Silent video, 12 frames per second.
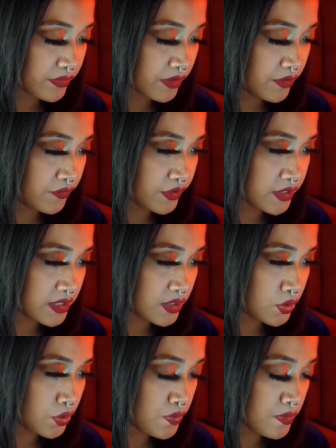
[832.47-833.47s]
if it's
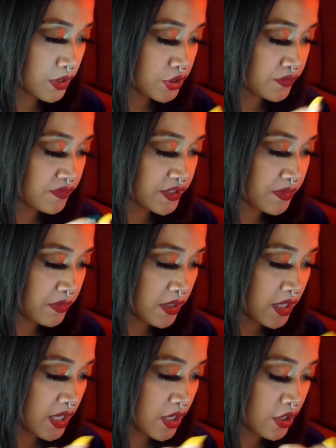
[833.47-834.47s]
too much of something
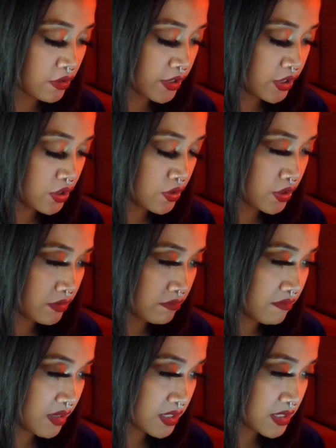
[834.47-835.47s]
here, like you could
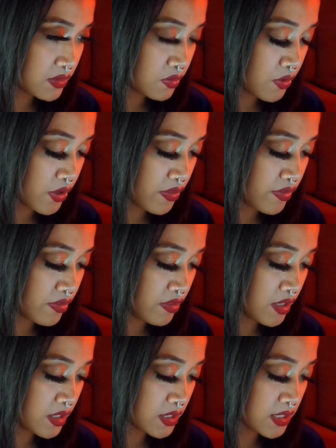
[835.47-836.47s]
mess with
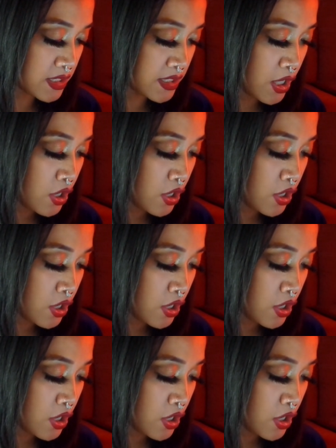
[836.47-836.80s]
this